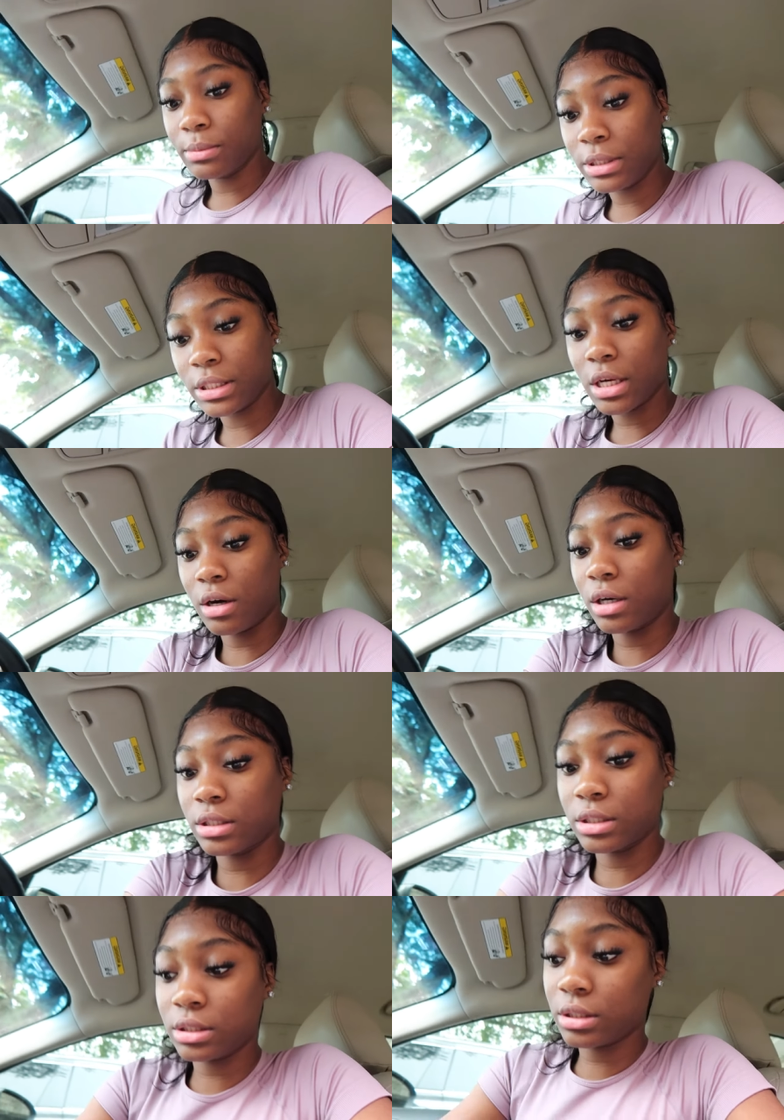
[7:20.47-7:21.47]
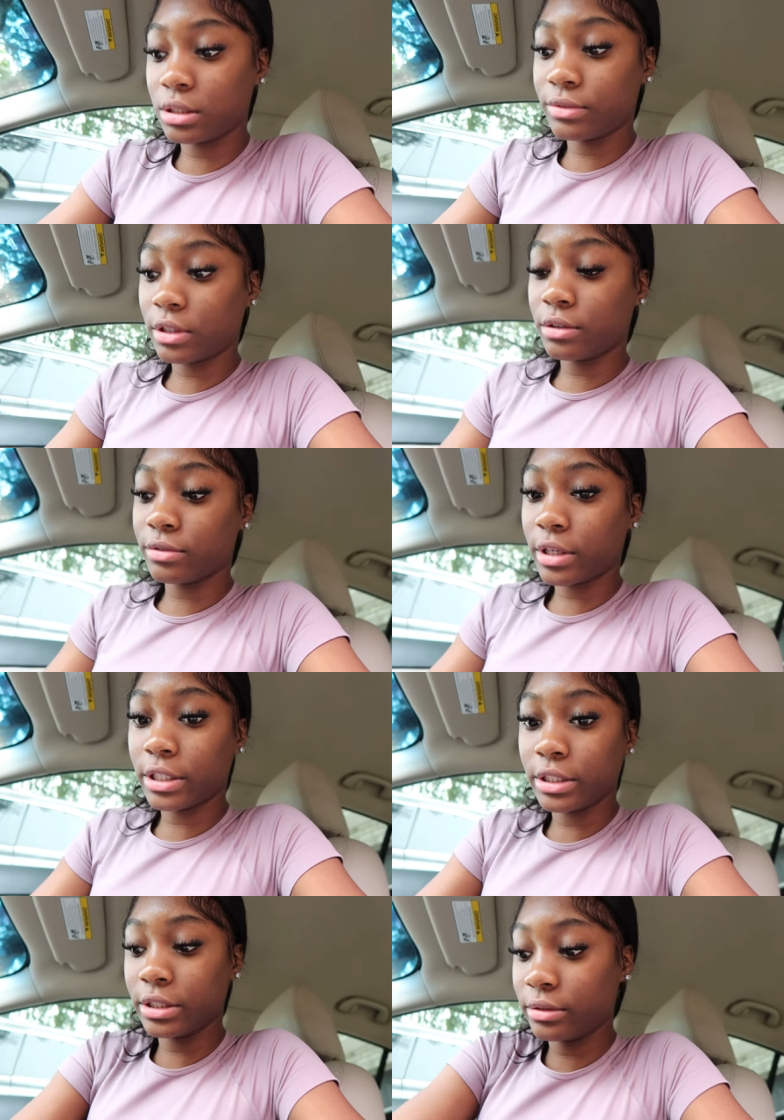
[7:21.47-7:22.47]
let me take all this stuff off
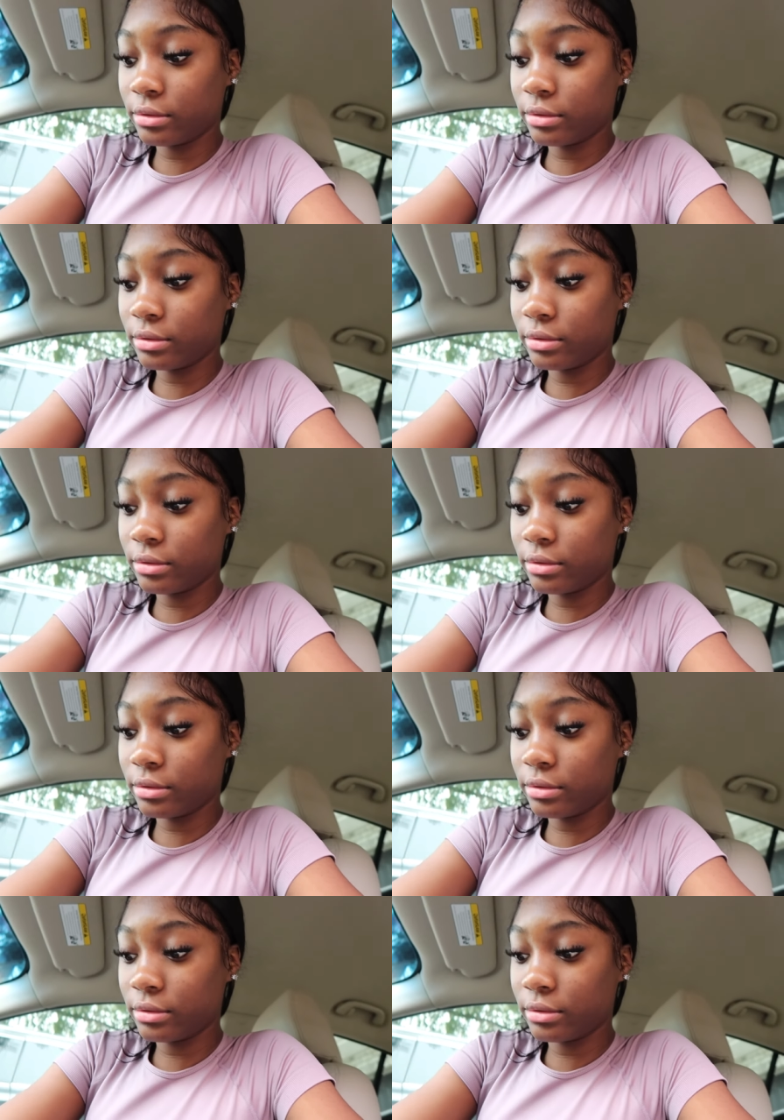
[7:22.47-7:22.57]
right here